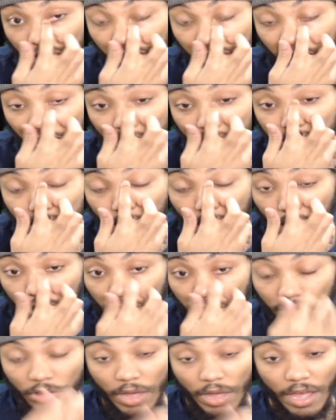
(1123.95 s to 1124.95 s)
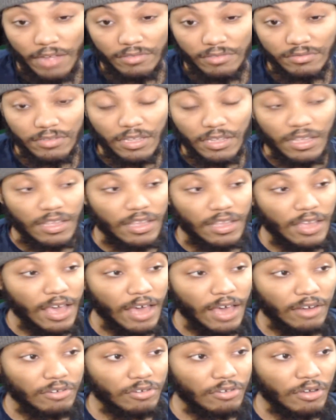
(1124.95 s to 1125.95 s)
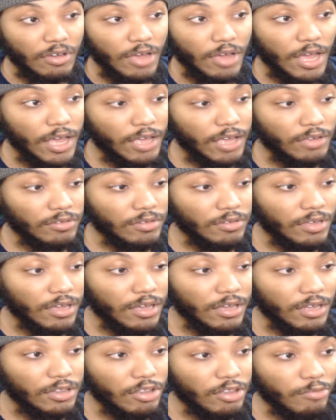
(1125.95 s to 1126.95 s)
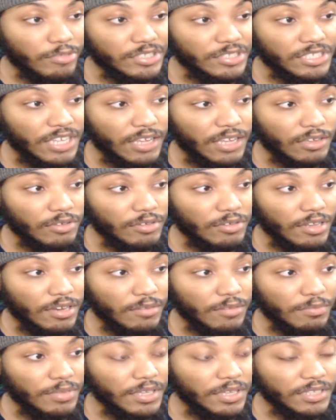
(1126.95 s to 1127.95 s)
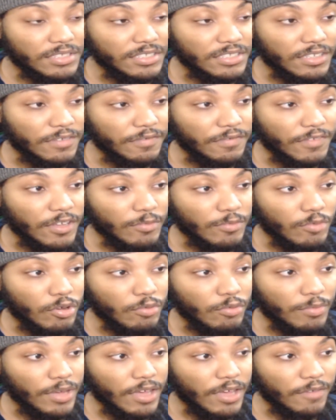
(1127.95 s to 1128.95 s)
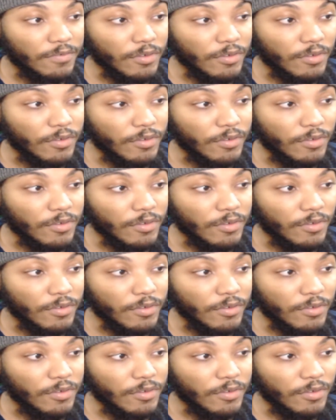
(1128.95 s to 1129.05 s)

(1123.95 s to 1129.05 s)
Like I said, I don't know how Lomachenko didn't beat Teofimo, man.